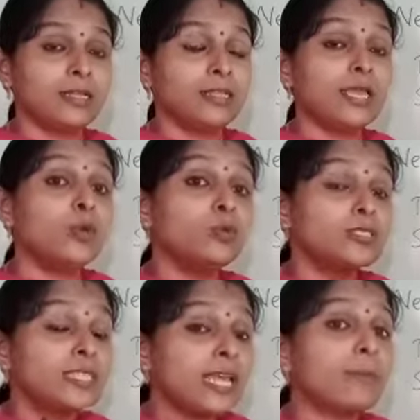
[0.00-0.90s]
They
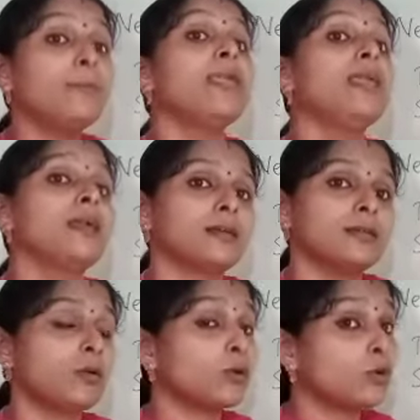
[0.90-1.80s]
use their beak.
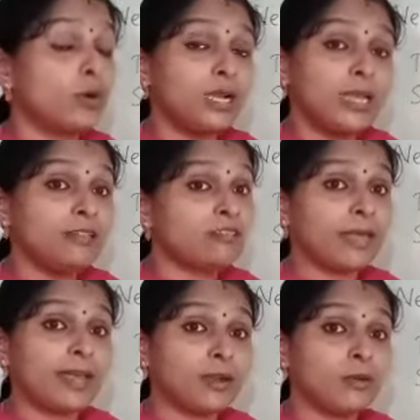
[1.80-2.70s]
Not only
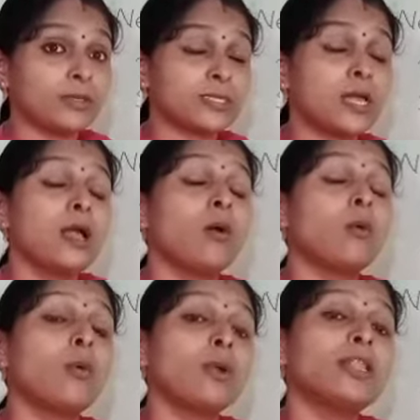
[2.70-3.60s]
sparrows,
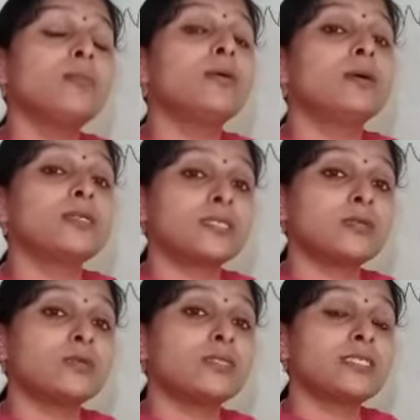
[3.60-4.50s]
all the birds
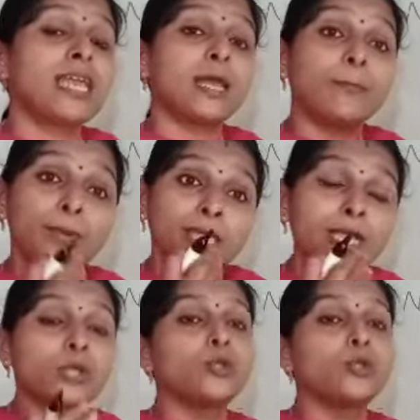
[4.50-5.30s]
use their beak